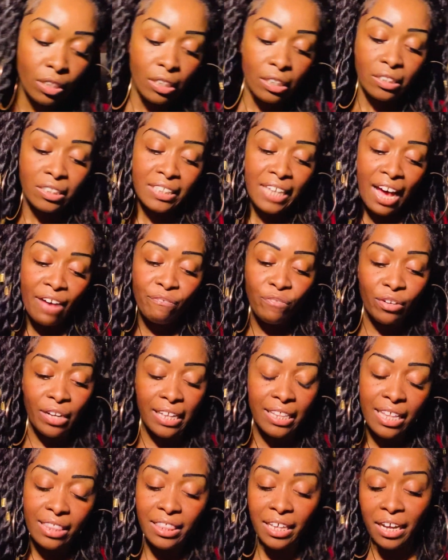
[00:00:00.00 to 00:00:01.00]
See, I feel
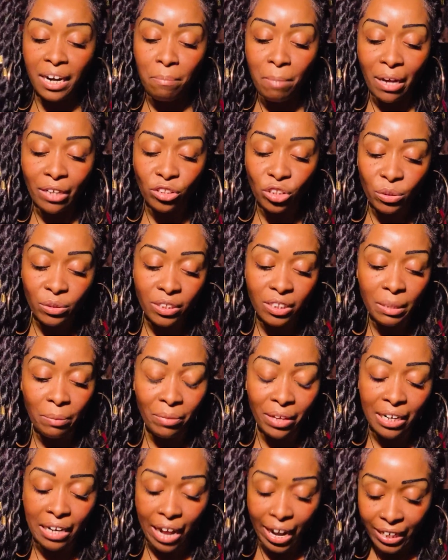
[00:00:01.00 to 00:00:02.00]
like they're thinking about doing
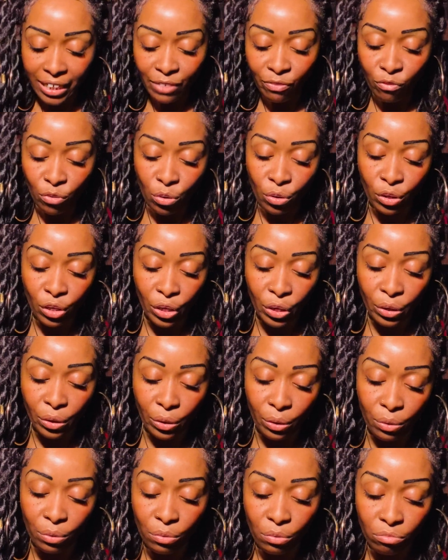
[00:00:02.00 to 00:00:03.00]
something nice for
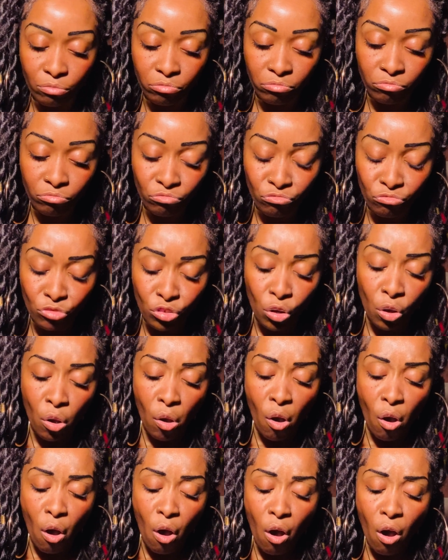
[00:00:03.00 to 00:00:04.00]
you.
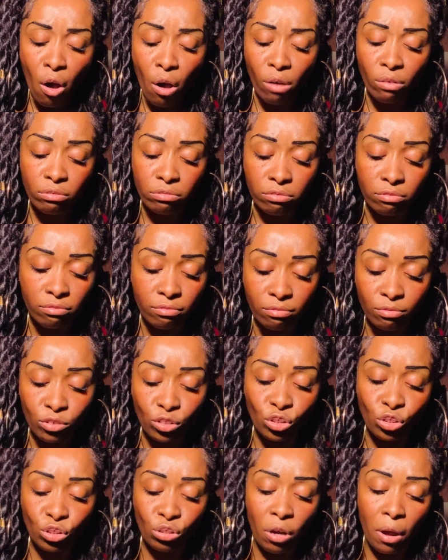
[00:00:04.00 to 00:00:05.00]
Oh,
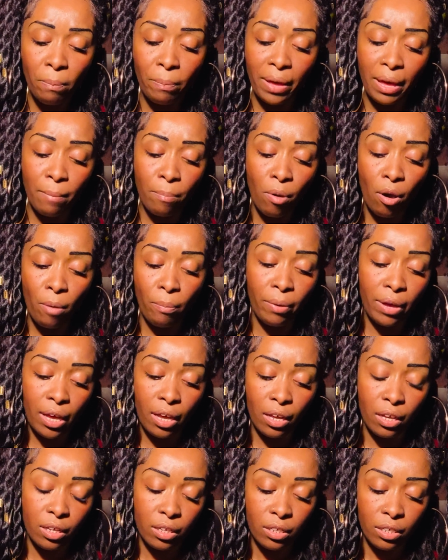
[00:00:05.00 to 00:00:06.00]
stop it, pop
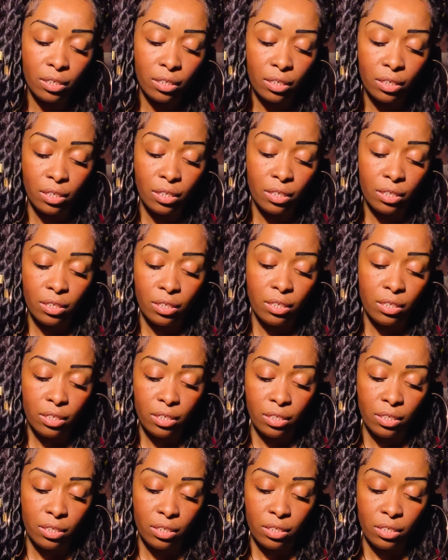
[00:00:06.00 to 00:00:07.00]
it.
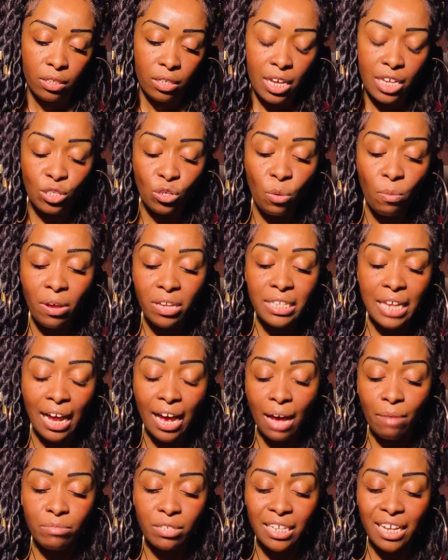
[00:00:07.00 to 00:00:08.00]
It's almost like
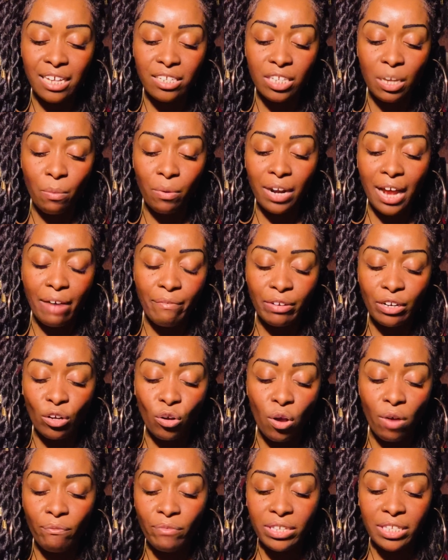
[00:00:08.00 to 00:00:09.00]
I'm seeing someone having a
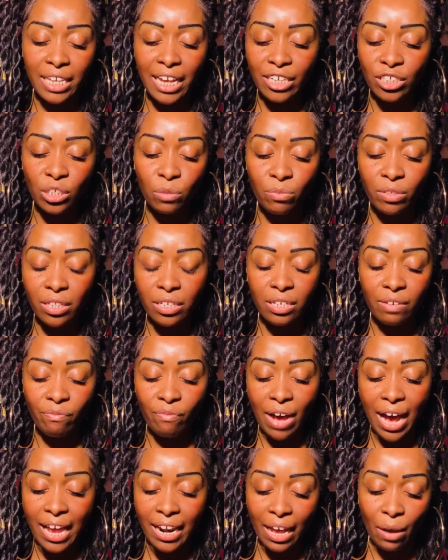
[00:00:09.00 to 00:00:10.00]
conversation with the
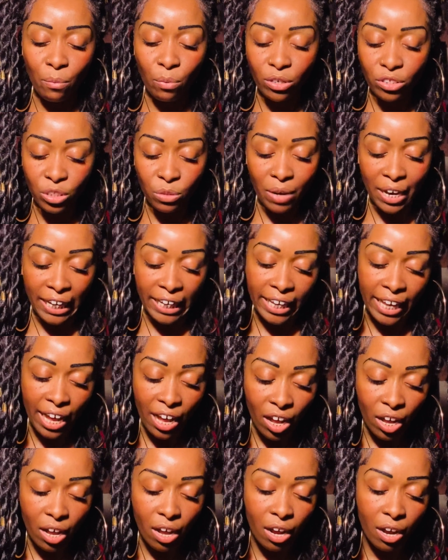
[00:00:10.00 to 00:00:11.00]
divine. Like, what do I get
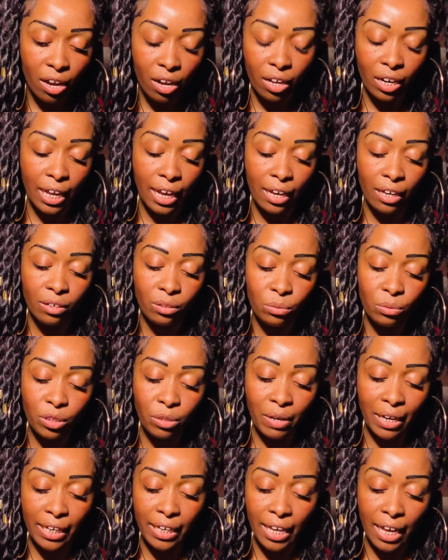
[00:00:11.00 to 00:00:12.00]
her? Like, what do
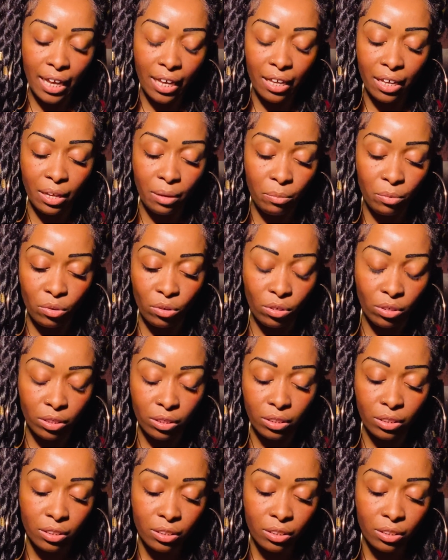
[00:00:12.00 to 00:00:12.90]
I get him? Or,